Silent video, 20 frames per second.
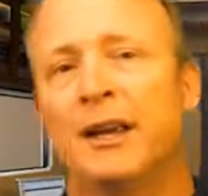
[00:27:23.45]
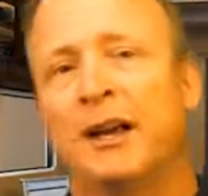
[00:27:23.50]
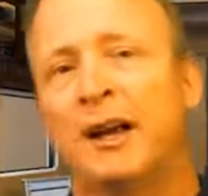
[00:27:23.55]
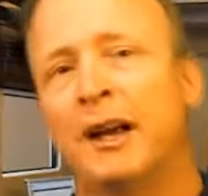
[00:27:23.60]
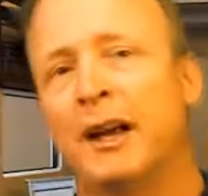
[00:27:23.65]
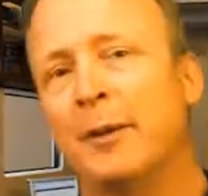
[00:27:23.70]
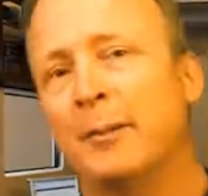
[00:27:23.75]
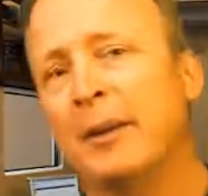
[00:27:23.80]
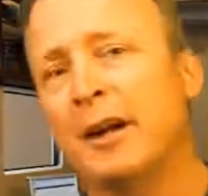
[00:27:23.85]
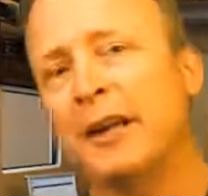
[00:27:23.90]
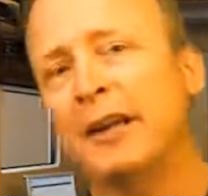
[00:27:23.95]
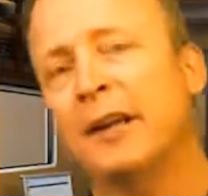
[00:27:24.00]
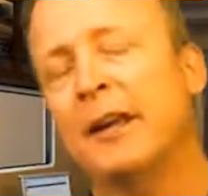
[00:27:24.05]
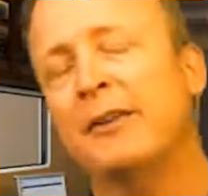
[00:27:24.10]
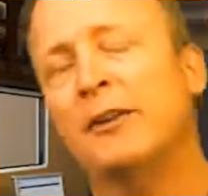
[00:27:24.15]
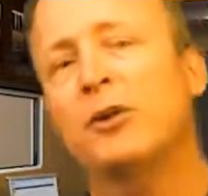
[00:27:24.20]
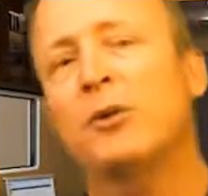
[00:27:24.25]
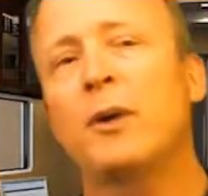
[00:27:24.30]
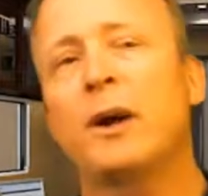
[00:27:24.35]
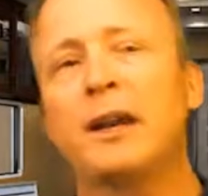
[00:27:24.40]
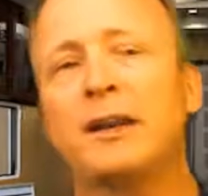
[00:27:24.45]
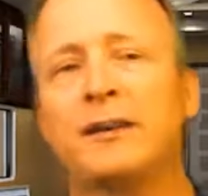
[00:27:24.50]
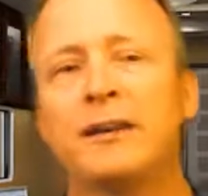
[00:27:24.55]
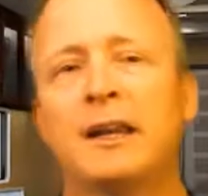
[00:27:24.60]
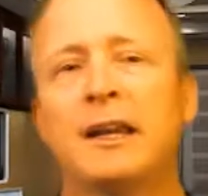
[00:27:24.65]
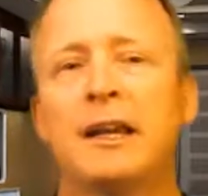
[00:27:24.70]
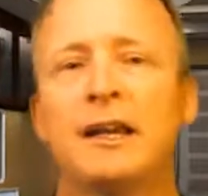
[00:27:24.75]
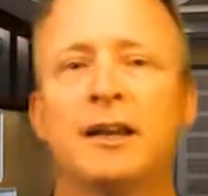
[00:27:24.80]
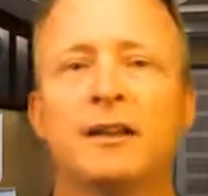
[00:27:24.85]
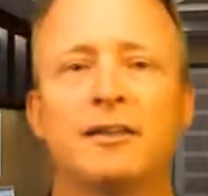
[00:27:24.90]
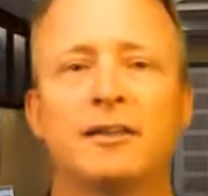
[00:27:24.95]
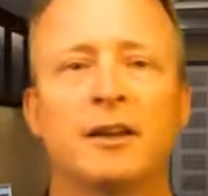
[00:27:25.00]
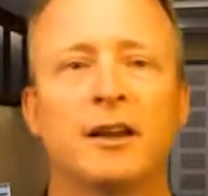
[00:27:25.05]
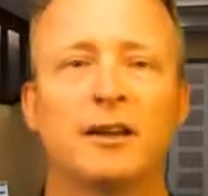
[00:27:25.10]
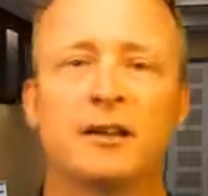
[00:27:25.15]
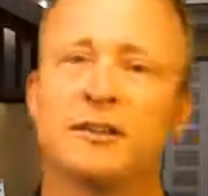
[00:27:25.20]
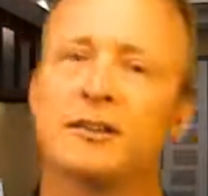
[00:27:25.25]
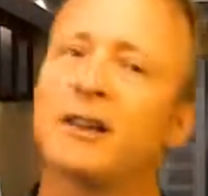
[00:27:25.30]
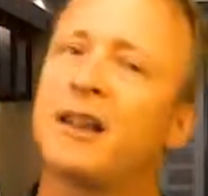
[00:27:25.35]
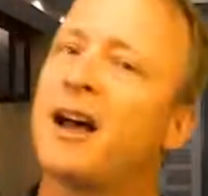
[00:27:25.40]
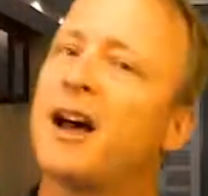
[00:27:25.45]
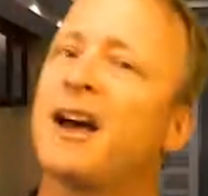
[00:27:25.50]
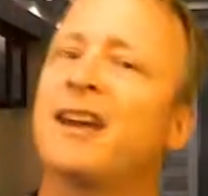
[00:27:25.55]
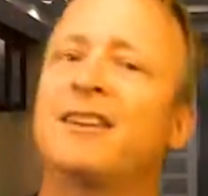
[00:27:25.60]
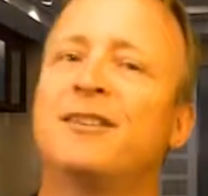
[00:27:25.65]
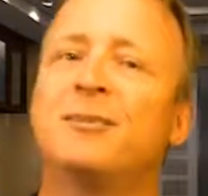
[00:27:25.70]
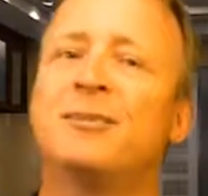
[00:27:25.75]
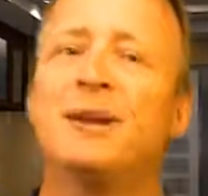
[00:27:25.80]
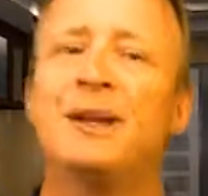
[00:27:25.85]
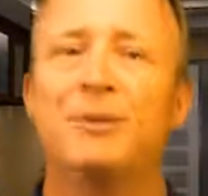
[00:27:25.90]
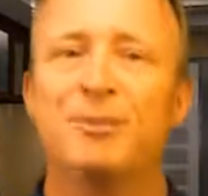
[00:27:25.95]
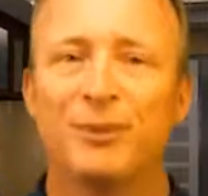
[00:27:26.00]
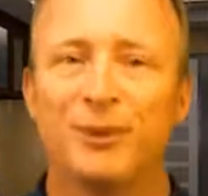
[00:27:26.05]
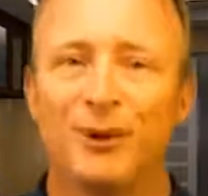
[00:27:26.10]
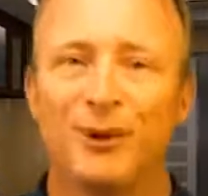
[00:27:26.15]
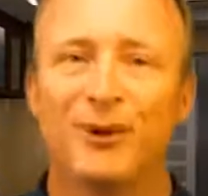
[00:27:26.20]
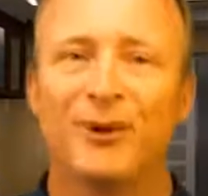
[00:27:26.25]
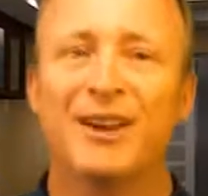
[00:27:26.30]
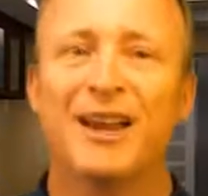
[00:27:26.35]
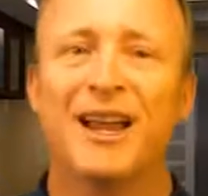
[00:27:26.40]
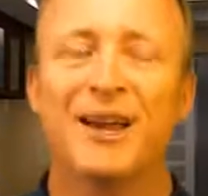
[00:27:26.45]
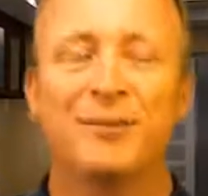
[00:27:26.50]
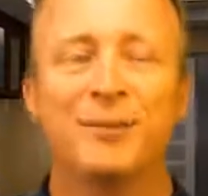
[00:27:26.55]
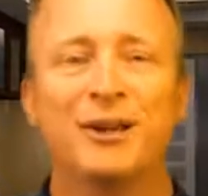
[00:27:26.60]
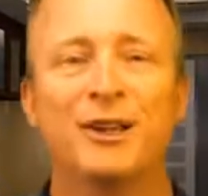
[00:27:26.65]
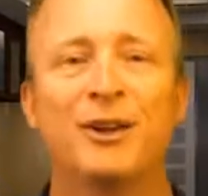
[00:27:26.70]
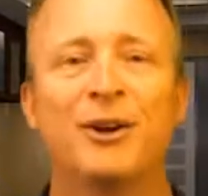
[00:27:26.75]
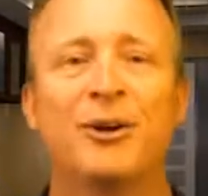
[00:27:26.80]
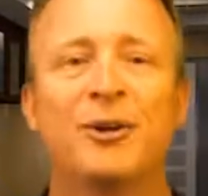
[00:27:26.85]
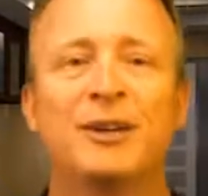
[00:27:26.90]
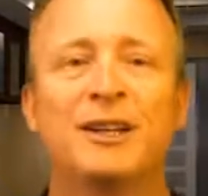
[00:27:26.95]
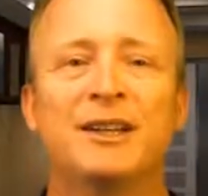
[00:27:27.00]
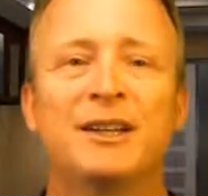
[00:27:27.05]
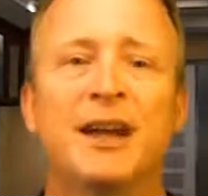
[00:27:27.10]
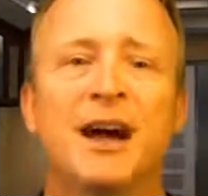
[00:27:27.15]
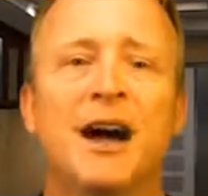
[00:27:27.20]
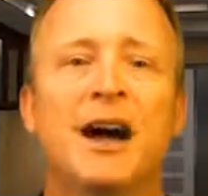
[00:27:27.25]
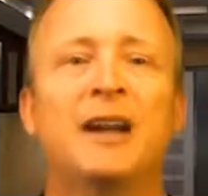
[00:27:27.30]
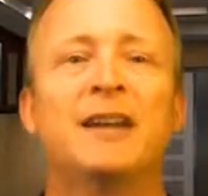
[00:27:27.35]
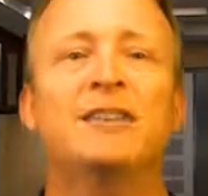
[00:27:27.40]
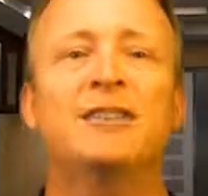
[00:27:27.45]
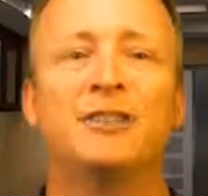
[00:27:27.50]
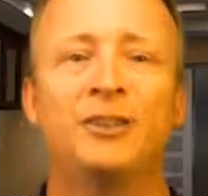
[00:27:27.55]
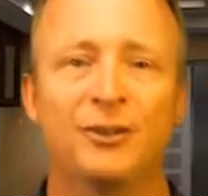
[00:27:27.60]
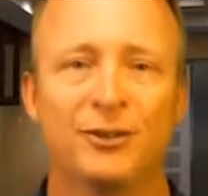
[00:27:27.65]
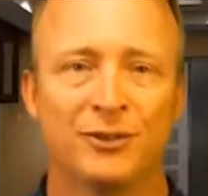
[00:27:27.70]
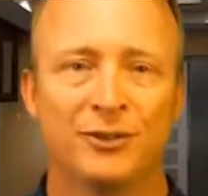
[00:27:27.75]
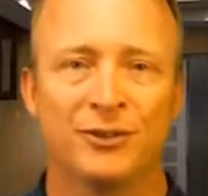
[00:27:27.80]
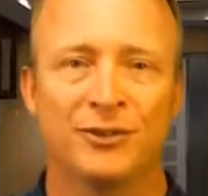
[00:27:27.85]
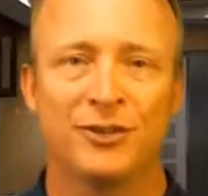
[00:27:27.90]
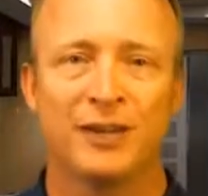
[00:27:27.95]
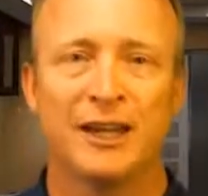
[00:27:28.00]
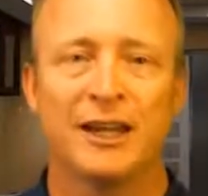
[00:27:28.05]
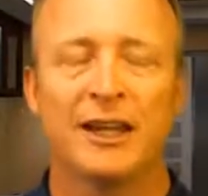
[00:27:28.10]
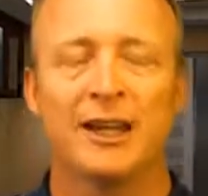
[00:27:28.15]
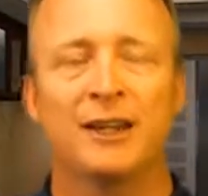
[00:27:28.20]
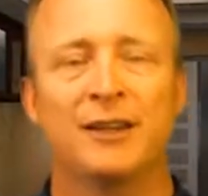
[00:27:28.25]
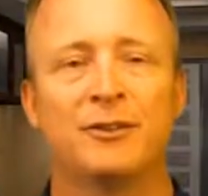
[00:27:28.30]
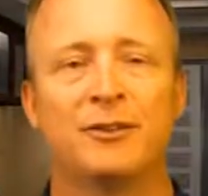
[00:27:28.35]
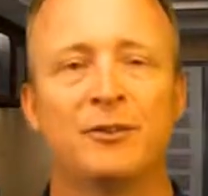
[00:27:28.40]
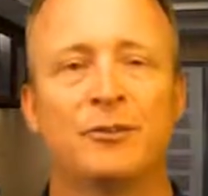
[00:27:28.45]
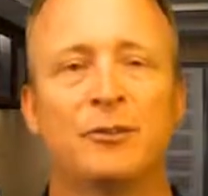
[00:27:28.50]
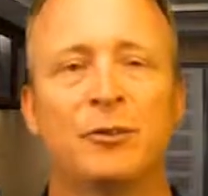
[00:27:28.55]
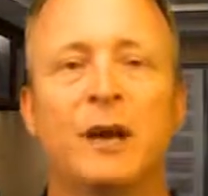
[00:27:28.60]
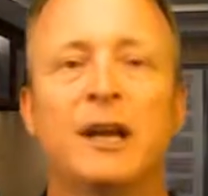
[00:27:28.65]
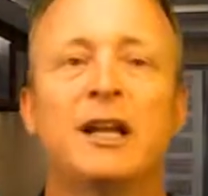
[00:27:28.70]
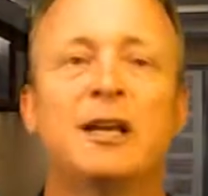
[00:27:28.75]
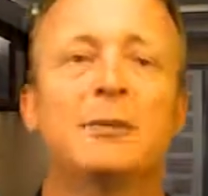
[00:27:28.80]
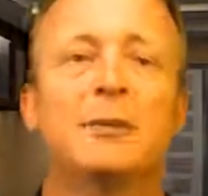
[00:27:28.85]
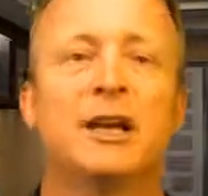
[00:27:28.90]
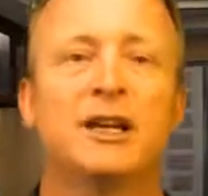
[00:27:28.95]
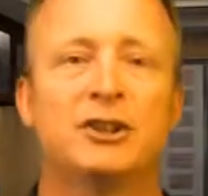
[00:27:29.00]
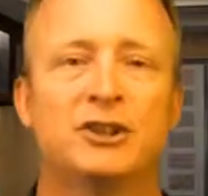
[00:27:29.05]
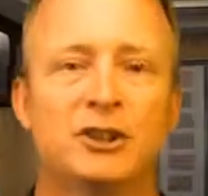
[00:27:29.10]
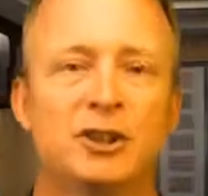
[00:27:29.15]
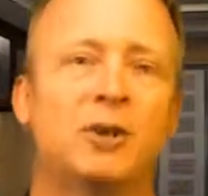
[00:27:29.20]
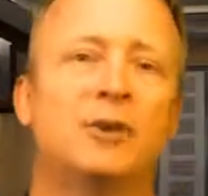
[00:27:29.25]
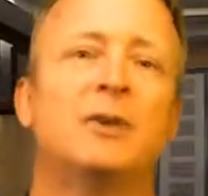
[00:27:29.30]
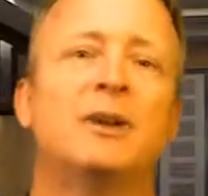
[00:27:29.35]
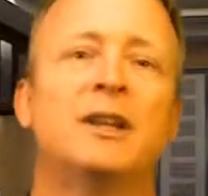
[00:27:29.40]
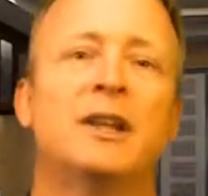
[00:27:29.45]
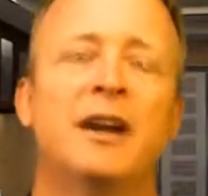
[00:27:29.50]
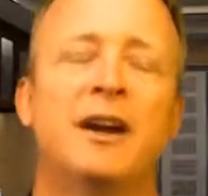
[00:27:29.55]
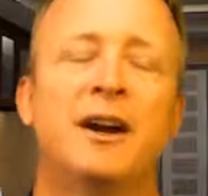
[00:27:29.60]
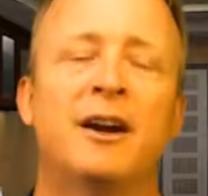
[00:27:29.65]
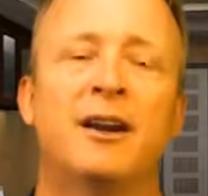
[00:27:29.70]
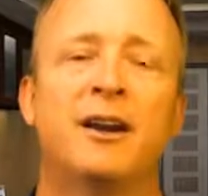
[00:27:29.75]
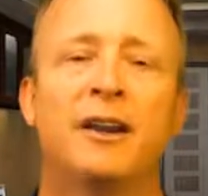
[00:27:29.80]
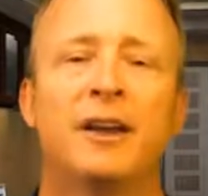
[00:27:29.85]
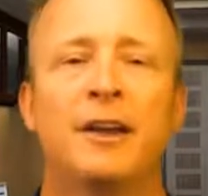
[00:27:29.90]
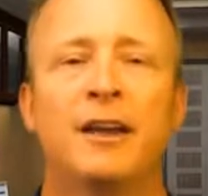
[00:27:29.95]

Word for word: Um, another great thing is a lot of people have been going into iTunes and rating my show in there.